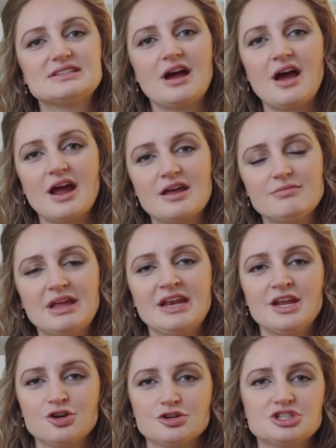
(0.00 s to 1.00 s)
time and
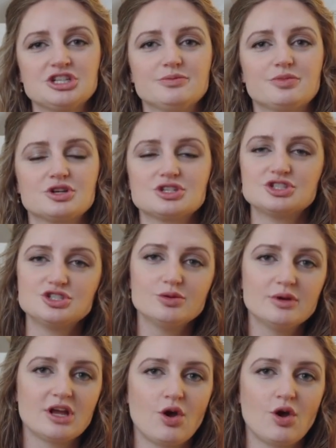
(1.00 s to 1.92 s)
energy pursuing